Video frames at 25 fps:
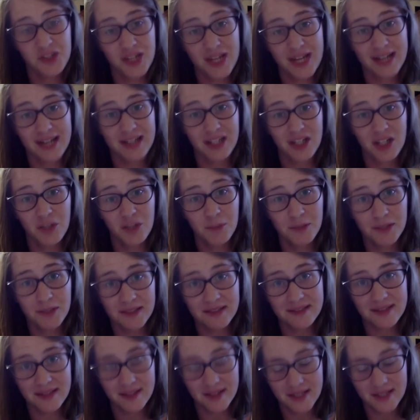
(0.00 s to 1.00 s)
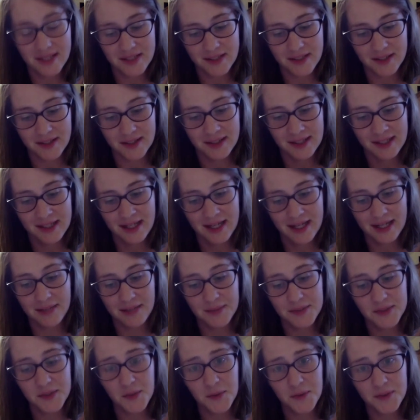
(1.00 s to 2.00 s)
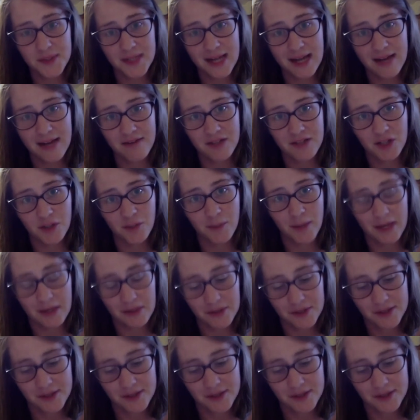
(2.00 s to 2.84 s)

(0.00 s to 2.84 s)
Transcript: had a human inside her, and it was going to have to come out.